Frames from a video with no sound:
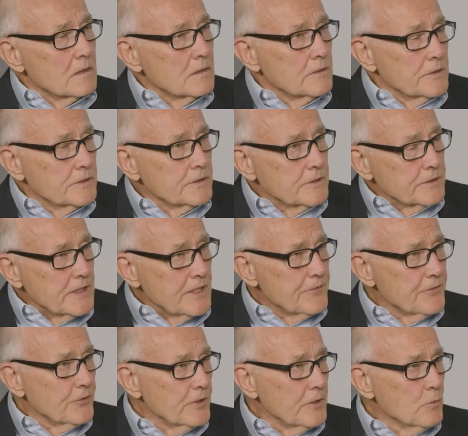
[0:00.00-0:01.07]
Does a
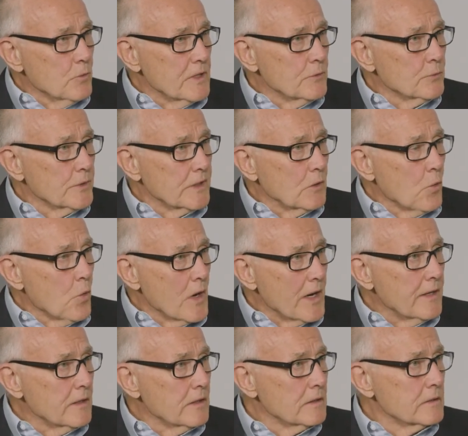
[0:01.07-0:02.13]
1031
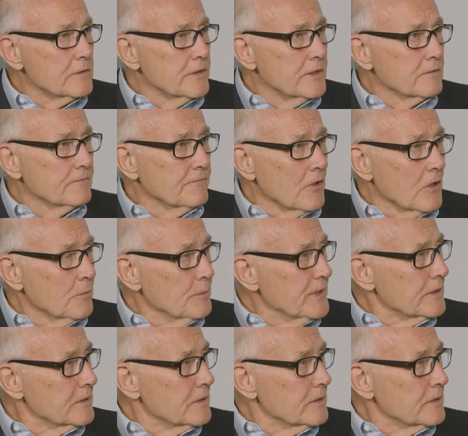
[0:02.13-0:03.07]
require the involvement